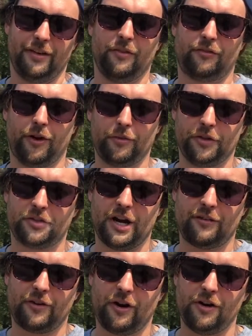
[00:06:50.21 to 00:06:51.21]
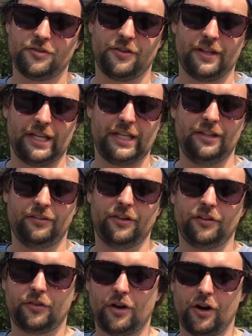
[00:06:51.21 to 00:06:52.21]
Front wheel drive cars are the
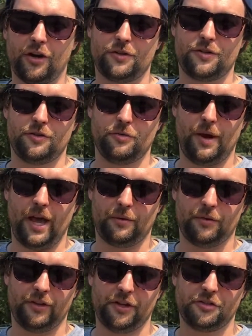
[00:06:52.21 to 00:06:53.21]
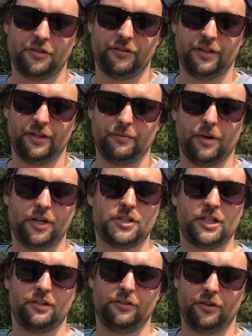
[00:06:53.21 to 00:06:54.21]
easiest cars to do backwards entries in,
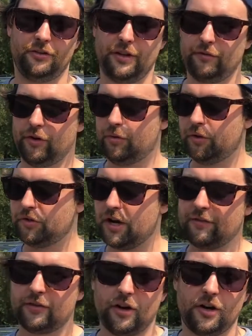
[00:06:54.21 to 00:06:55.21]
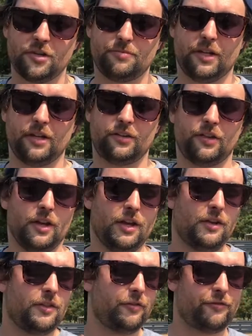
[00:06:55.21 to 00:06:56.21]
much easier than rear wheel drive cars, because
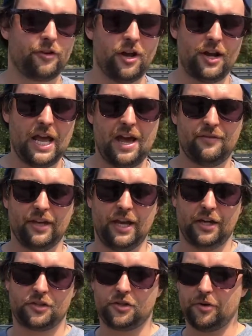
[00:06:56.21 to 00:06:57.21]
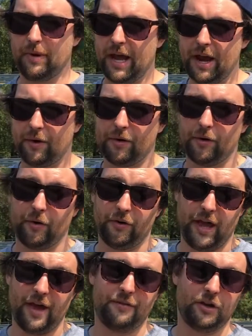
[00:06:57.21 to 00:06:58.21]
the front having extra power, or
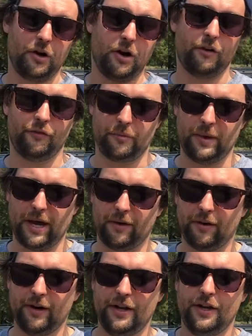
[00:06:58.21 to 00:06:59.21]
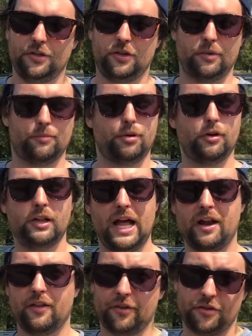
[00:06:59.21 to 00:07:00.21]
having all of the power, you can pull
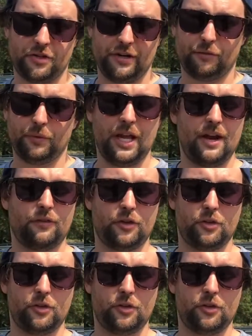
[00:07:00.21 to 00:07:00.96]
out of the drift whenever